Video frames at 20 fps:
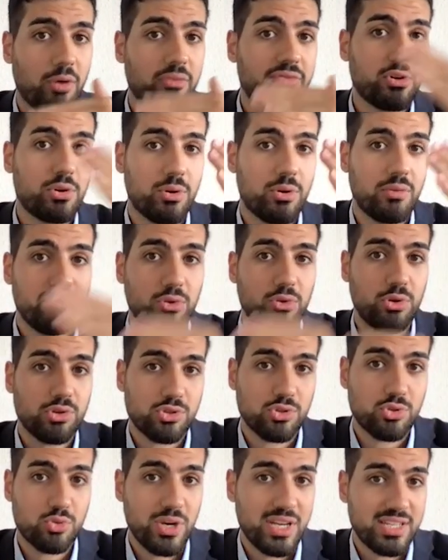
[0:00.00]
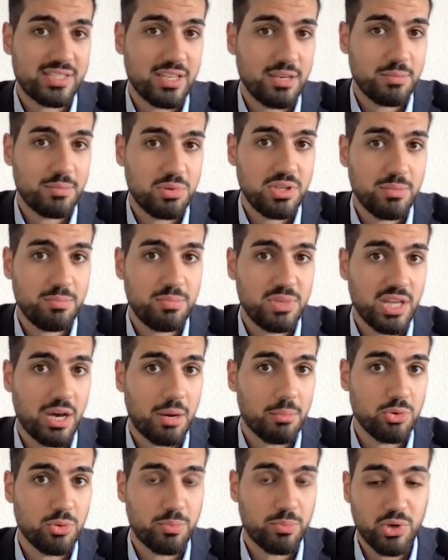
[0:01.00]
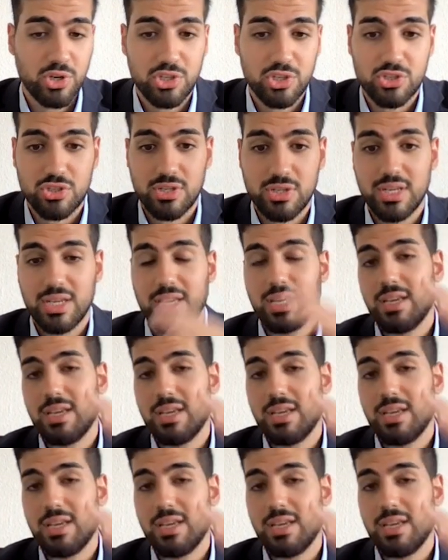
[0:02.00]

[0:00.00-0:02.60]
of a conversion to SAP BW Bridge.